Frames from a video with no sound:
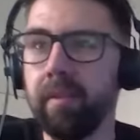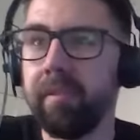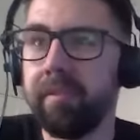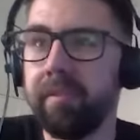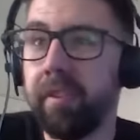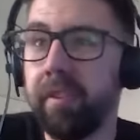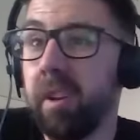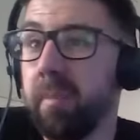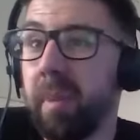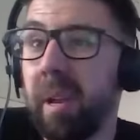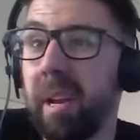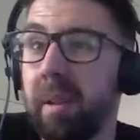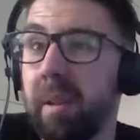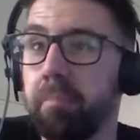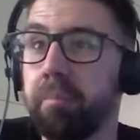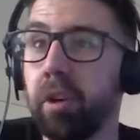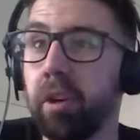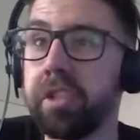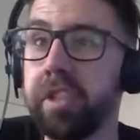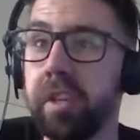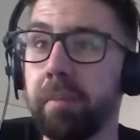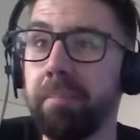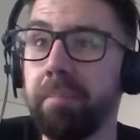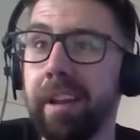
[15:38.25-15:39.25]
fundamentally
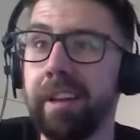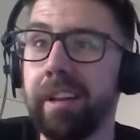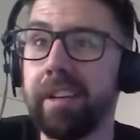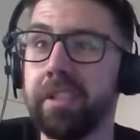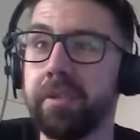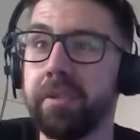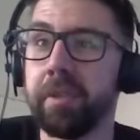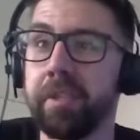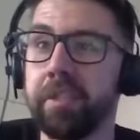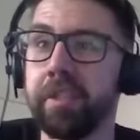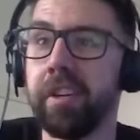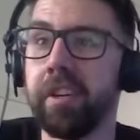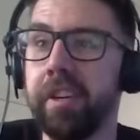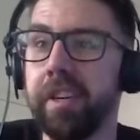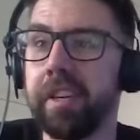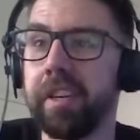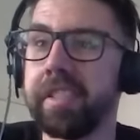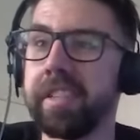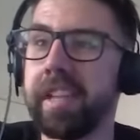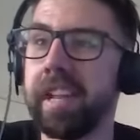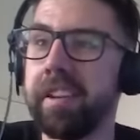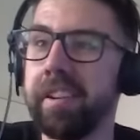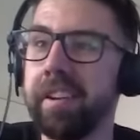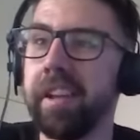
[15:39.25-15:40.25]
project planning to a certain
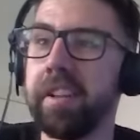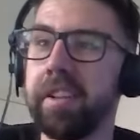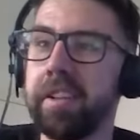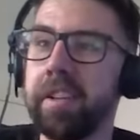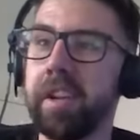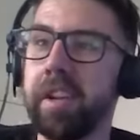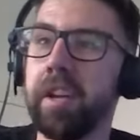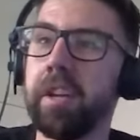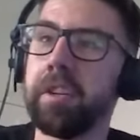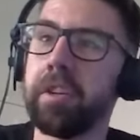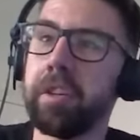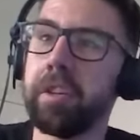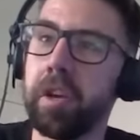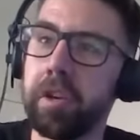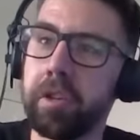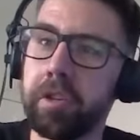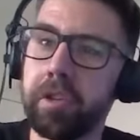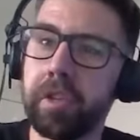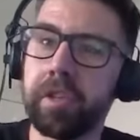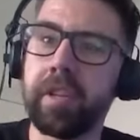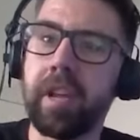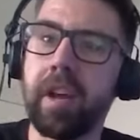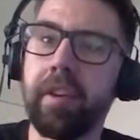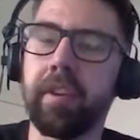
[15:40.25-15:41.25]
extent, and and and
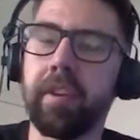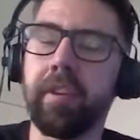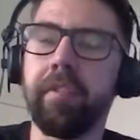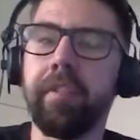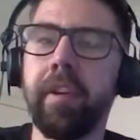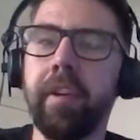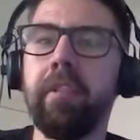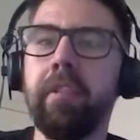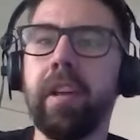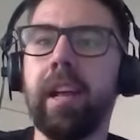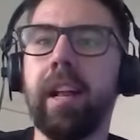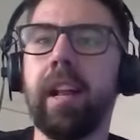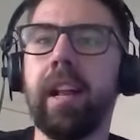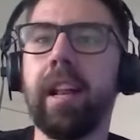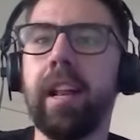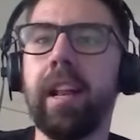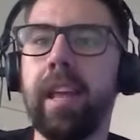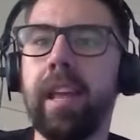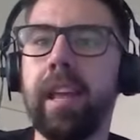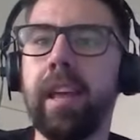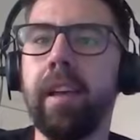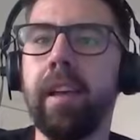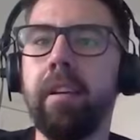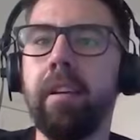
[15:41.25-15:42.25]
just having a very
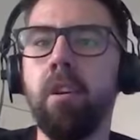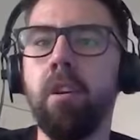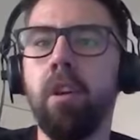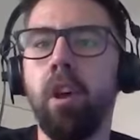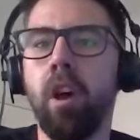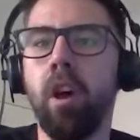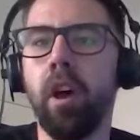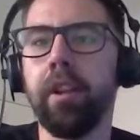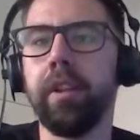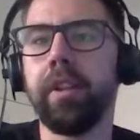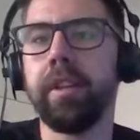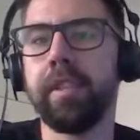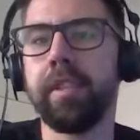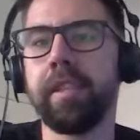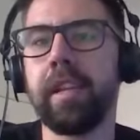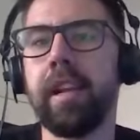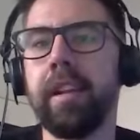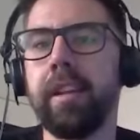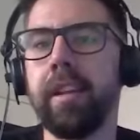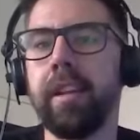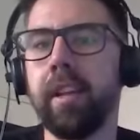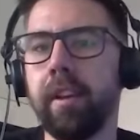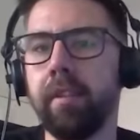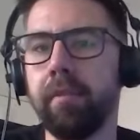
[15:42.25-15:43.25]
clear
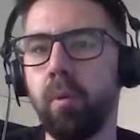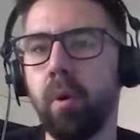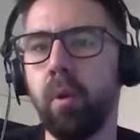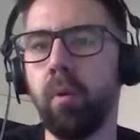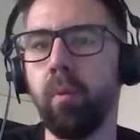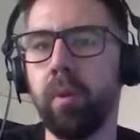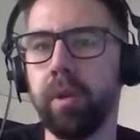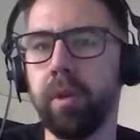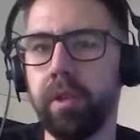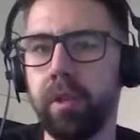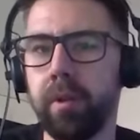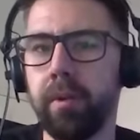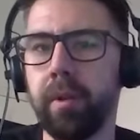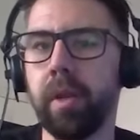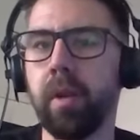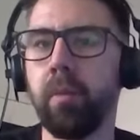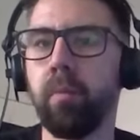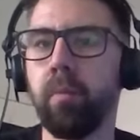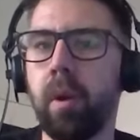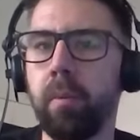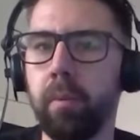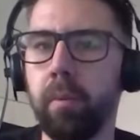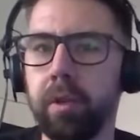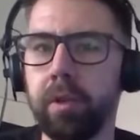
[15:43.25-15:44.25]
understanding of what we're doing and
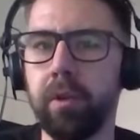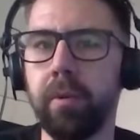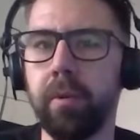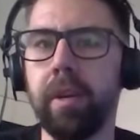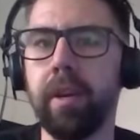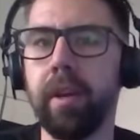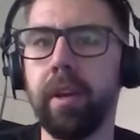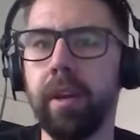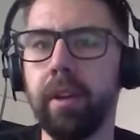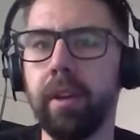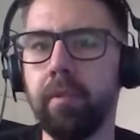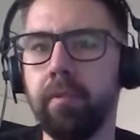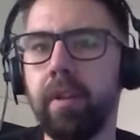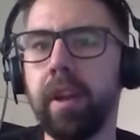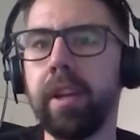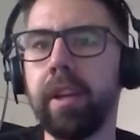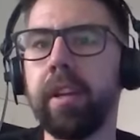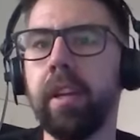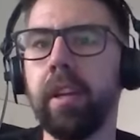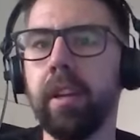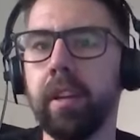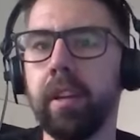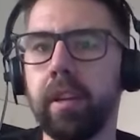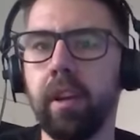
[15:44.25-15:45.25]
when we're doing it, and
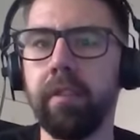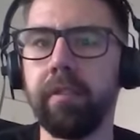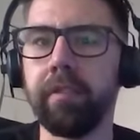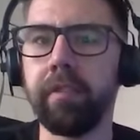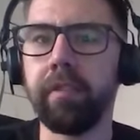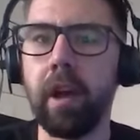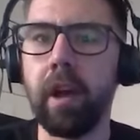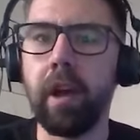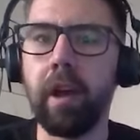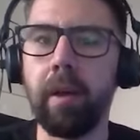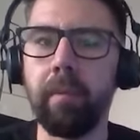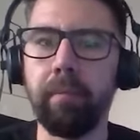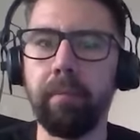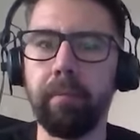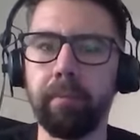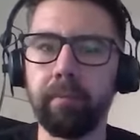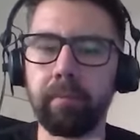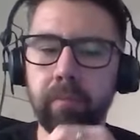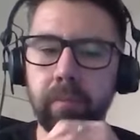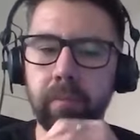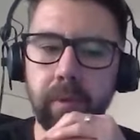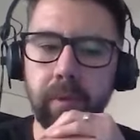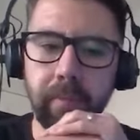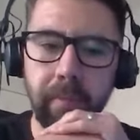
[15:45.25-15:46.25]
regular kind of um,
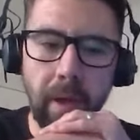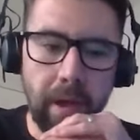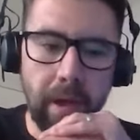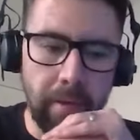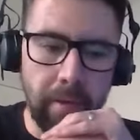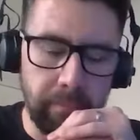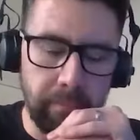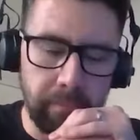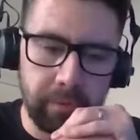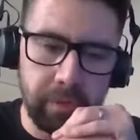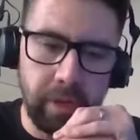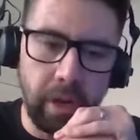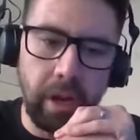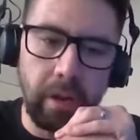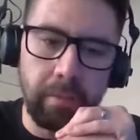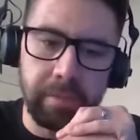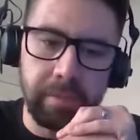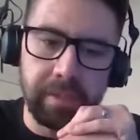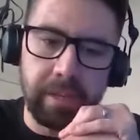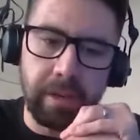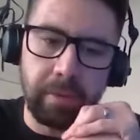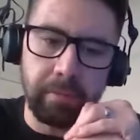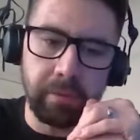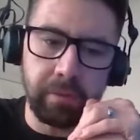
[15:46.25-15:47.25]
Um,
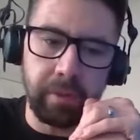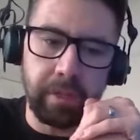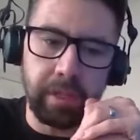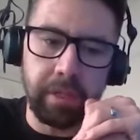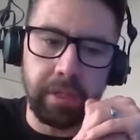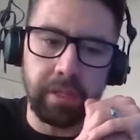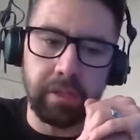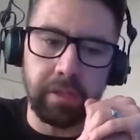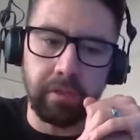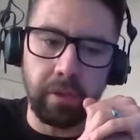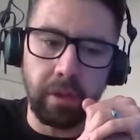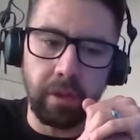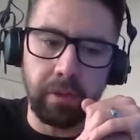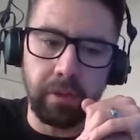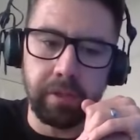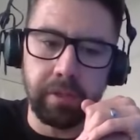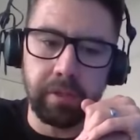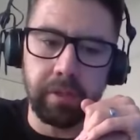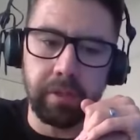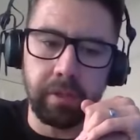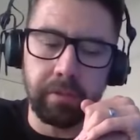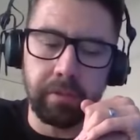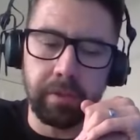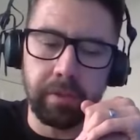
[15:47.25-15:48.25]
timestamps with each of those
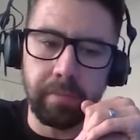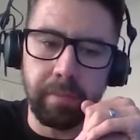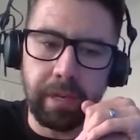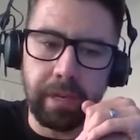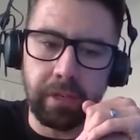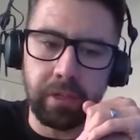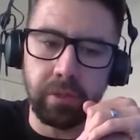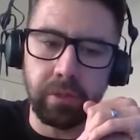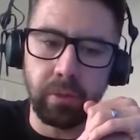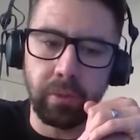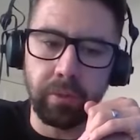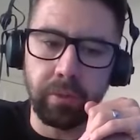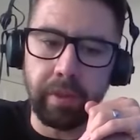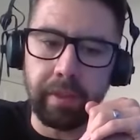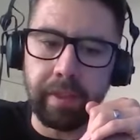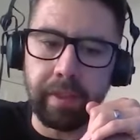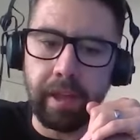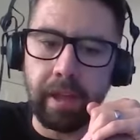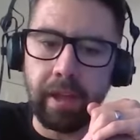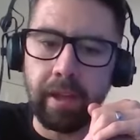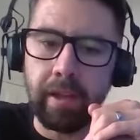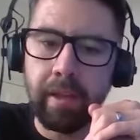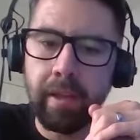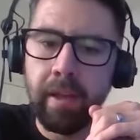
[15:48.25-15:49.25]
to, to make sure that
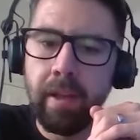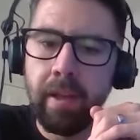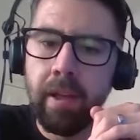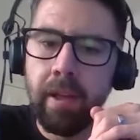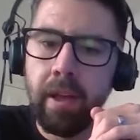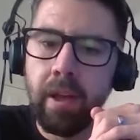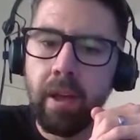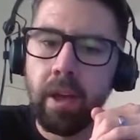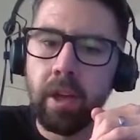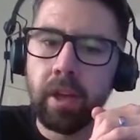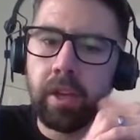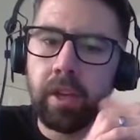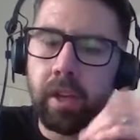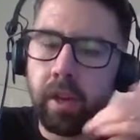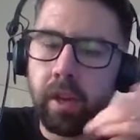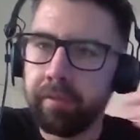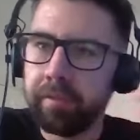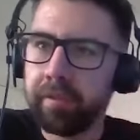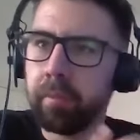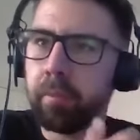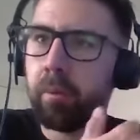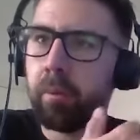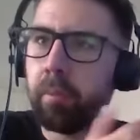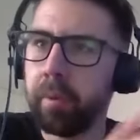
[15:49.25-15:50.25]
they're
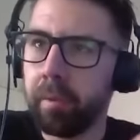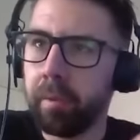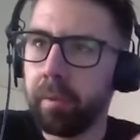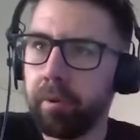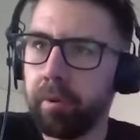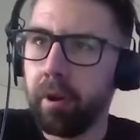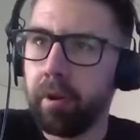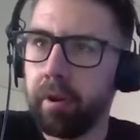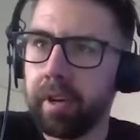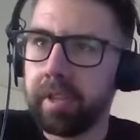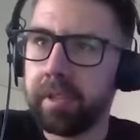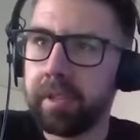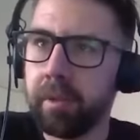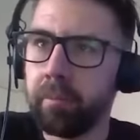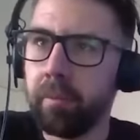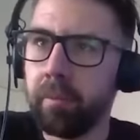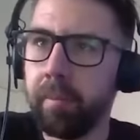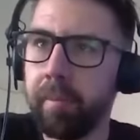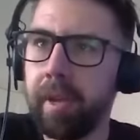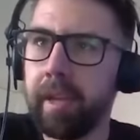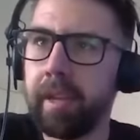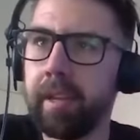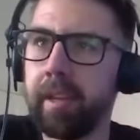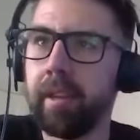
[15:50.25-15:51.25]
comfortable with the progress that
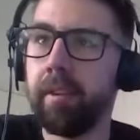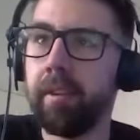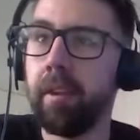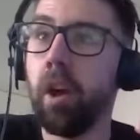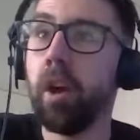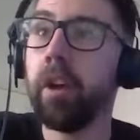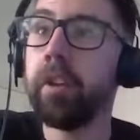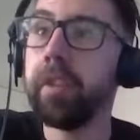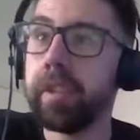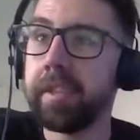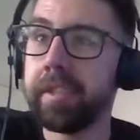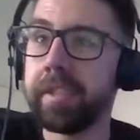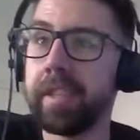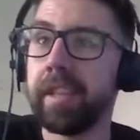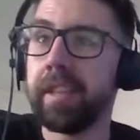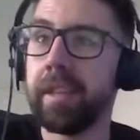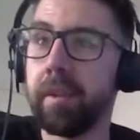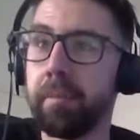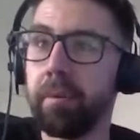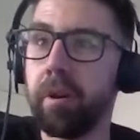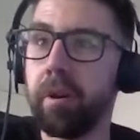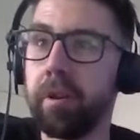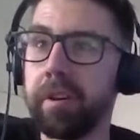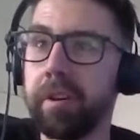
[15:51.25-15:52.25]
we're making, understand
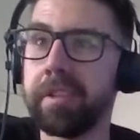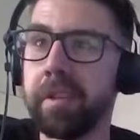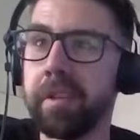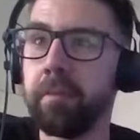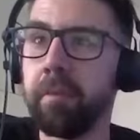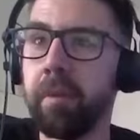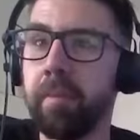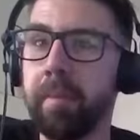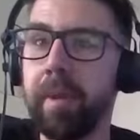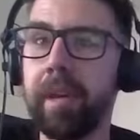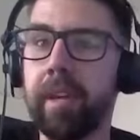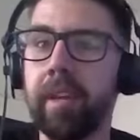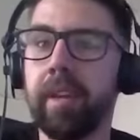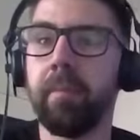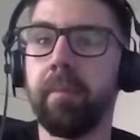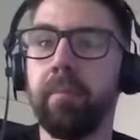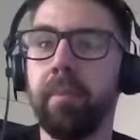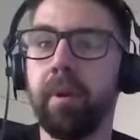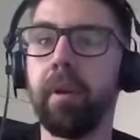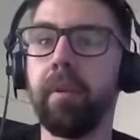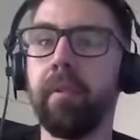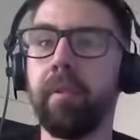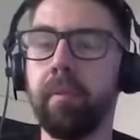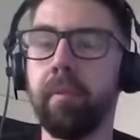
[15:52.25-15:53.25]
the progress that we're making,
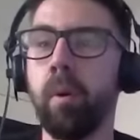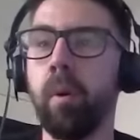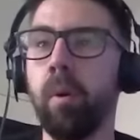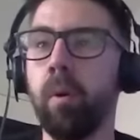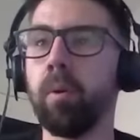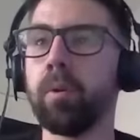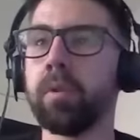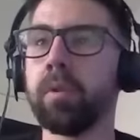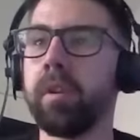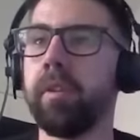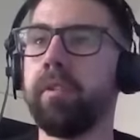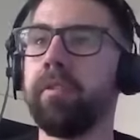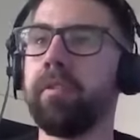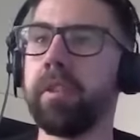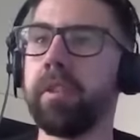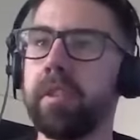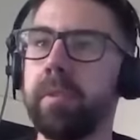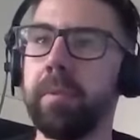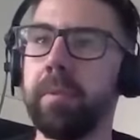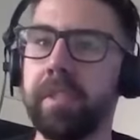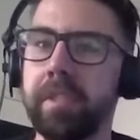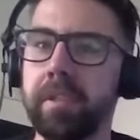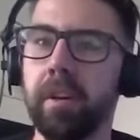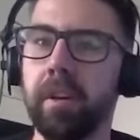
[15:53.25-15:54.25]
but also for us to
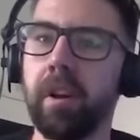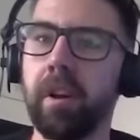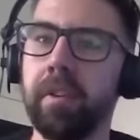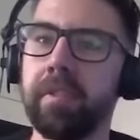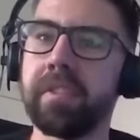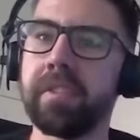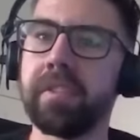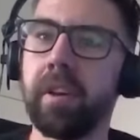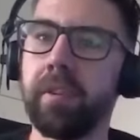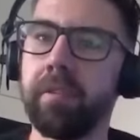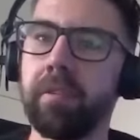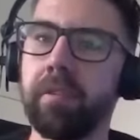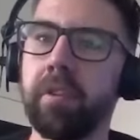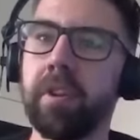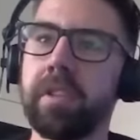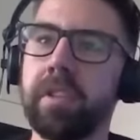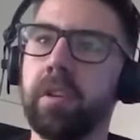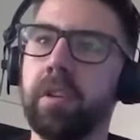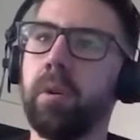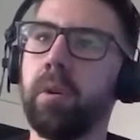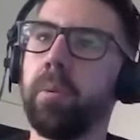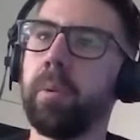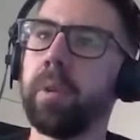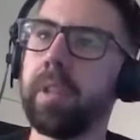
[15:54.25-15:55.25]
be so kind of
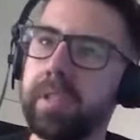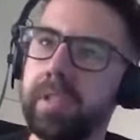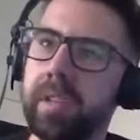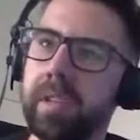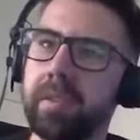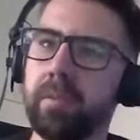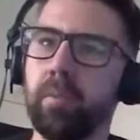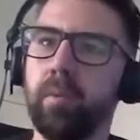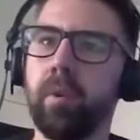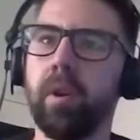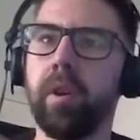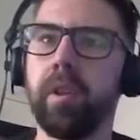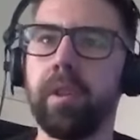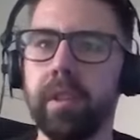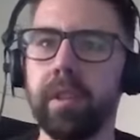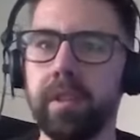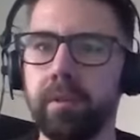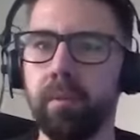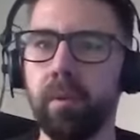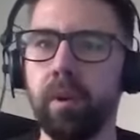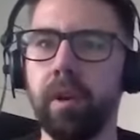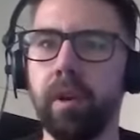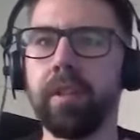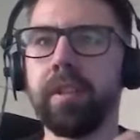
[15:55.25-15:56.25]
self-critical. Well, this hasn't worked, this
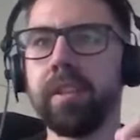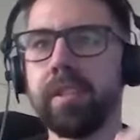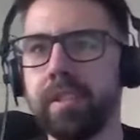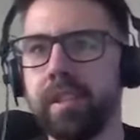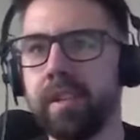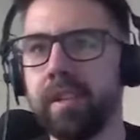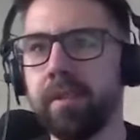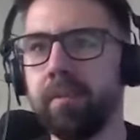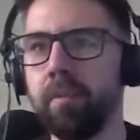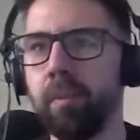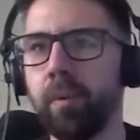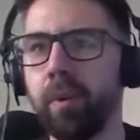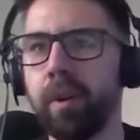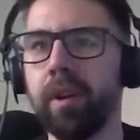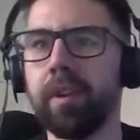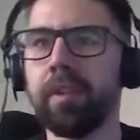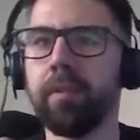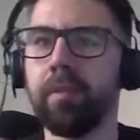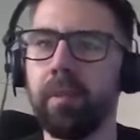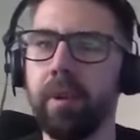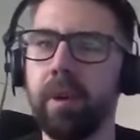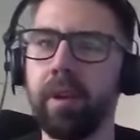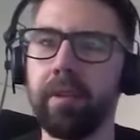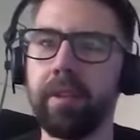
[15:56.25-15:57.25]
worked, this didn't work,
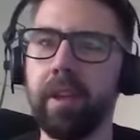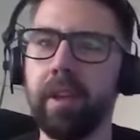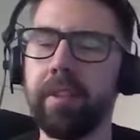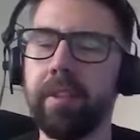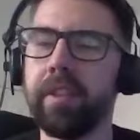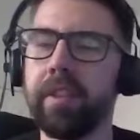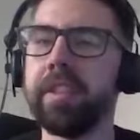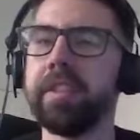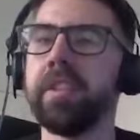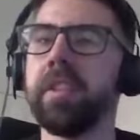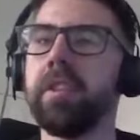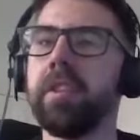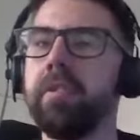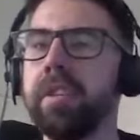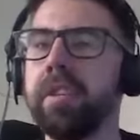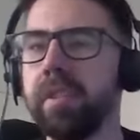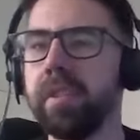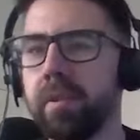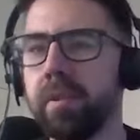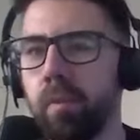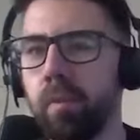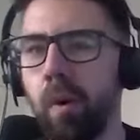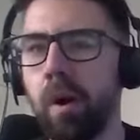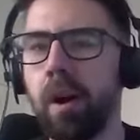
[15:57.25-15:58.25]
and, and these are the
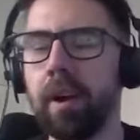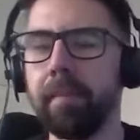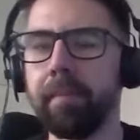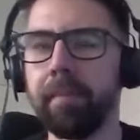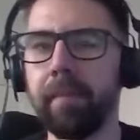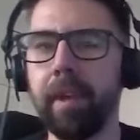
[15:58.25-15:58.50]
reasons why.